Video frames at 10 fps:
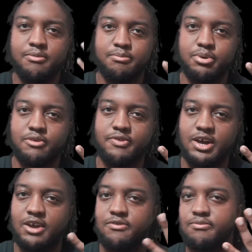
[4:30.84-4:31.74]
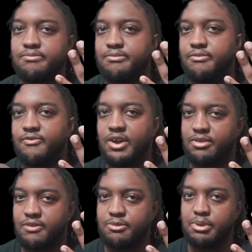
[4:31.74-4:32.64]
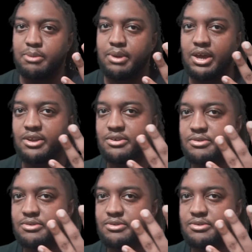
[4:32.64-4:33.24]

Book 5, face off the big bad.